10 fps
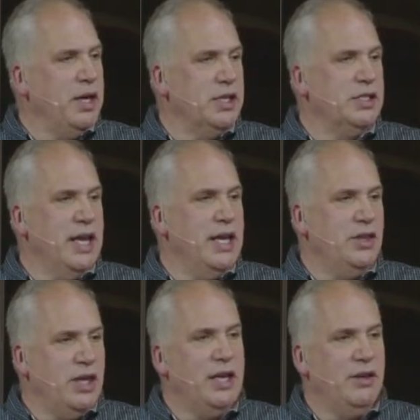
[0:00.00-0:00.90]
Because then
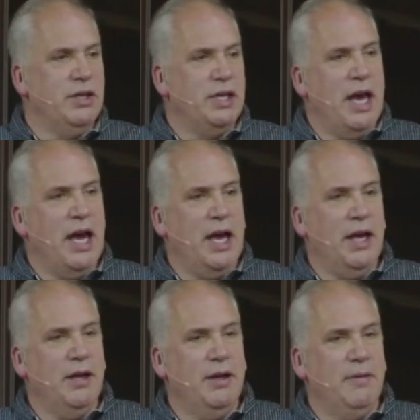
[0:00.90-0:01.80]
at the end of the
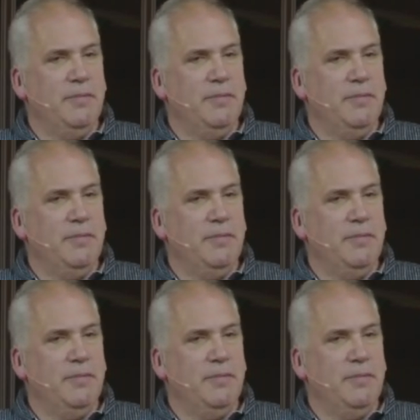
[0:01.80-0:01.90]
day,